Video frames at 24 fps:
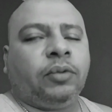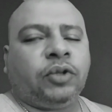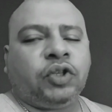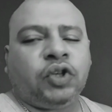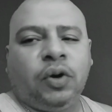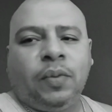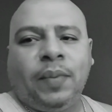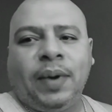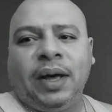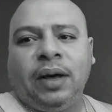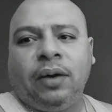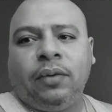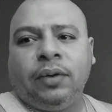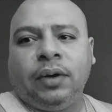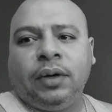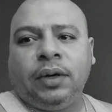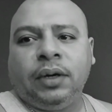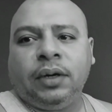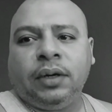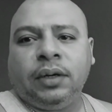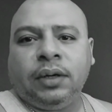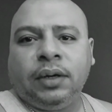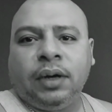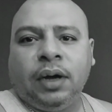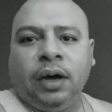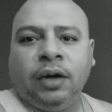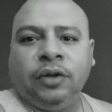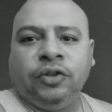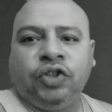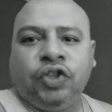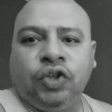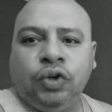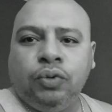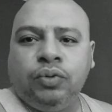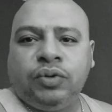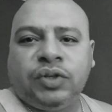about a
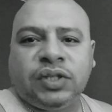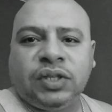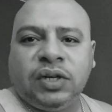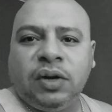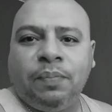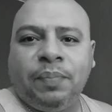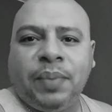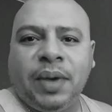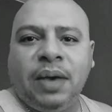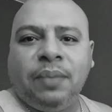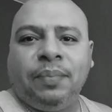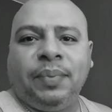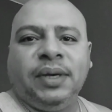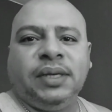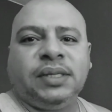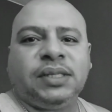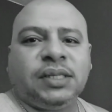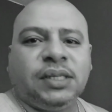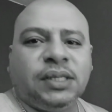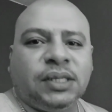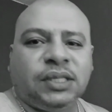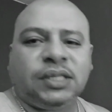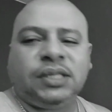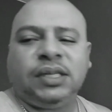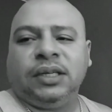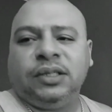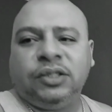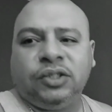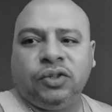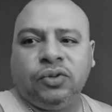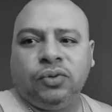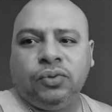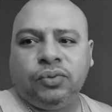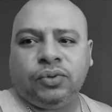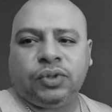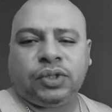deuce in the bed, but he says
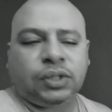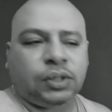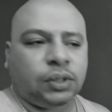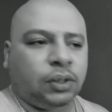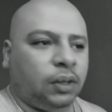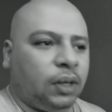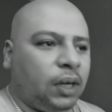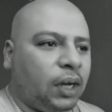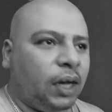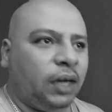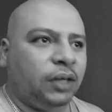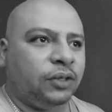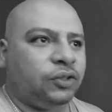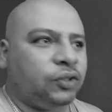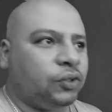seduce or a